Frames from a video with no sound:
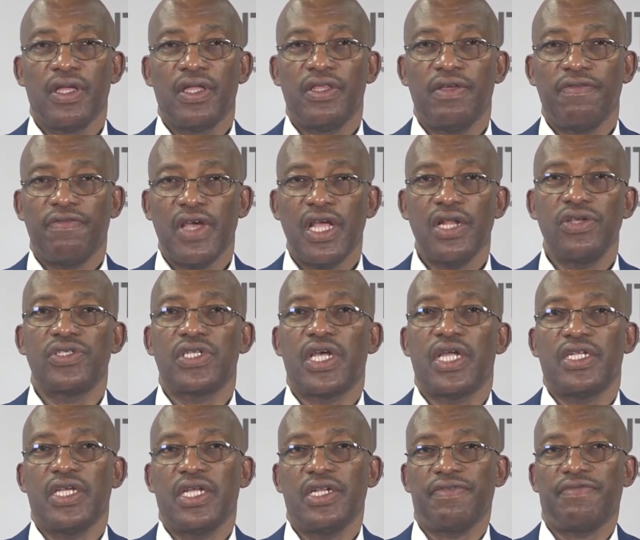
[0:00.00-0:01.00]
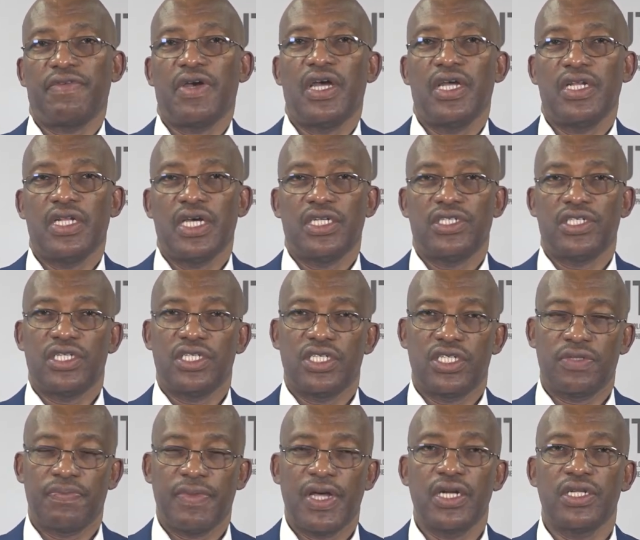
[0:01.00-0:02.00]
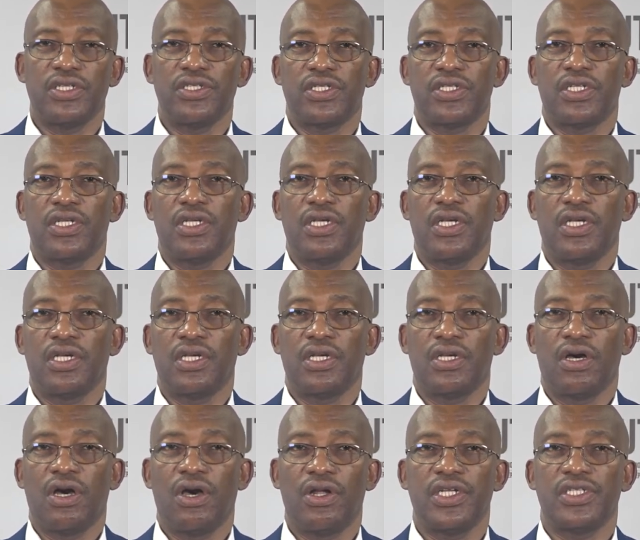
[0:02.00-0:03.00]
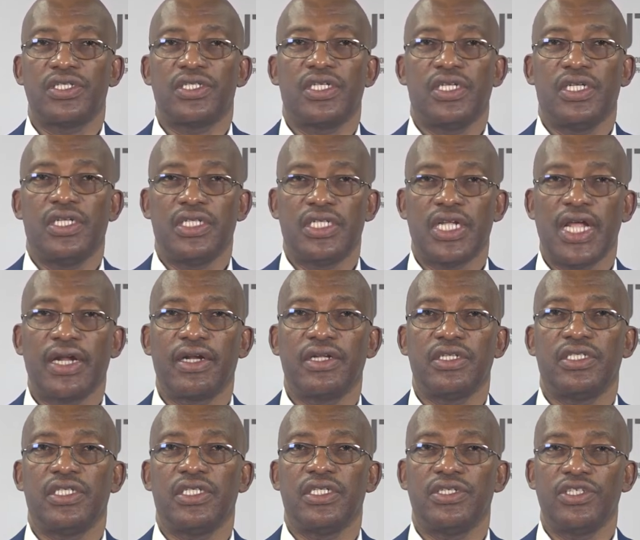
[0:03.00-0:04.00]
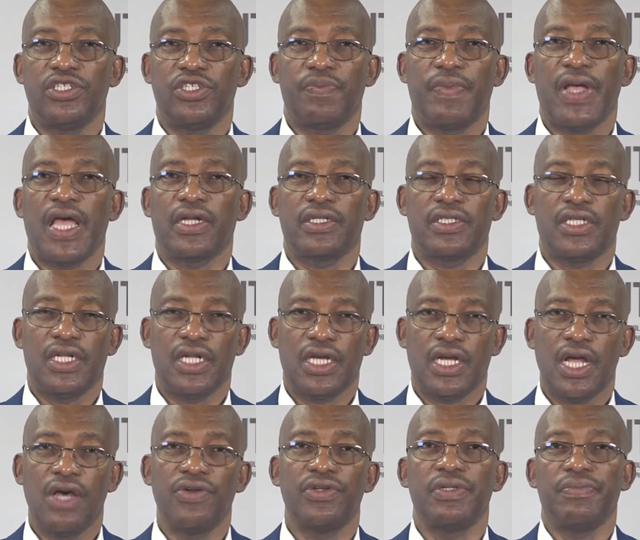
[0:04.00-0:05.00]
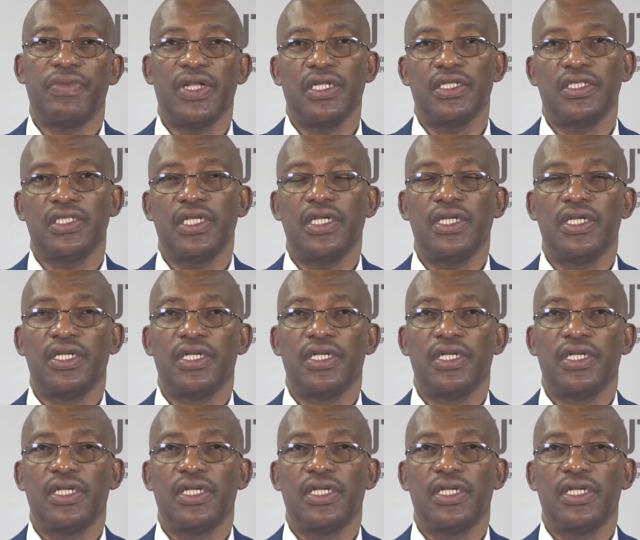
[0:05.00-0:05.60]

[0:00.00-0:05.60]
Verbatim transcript: The values identified are transparency, honesty, integrity, respect, and accountability.